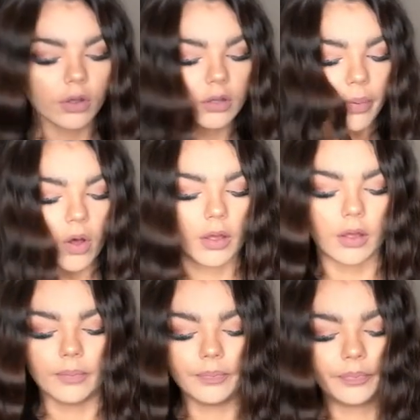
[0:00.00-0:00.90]
at the
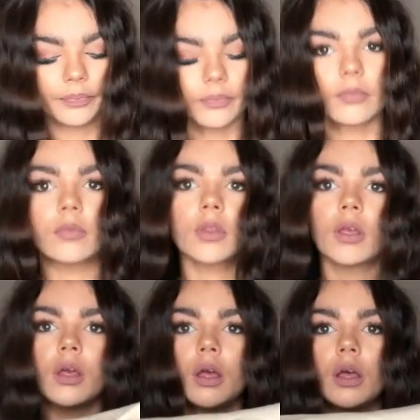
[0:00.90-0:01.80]
bottom.
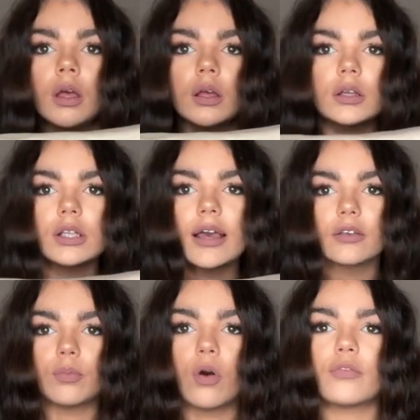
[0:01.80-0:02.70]
It's
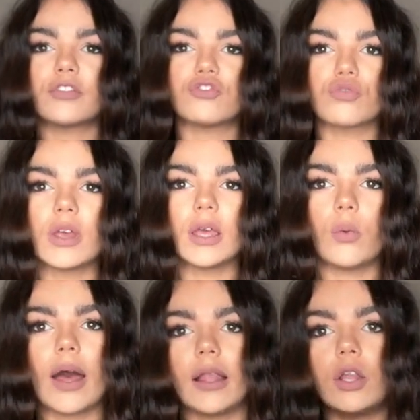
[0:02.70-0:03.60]
like more of a streety
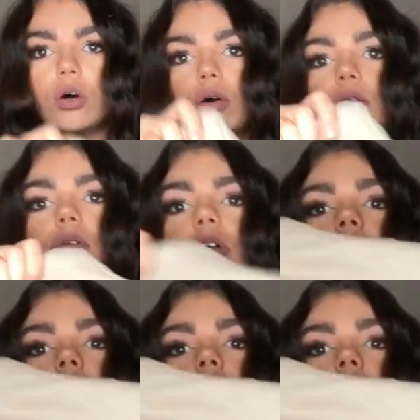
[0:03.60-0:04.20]
wear look.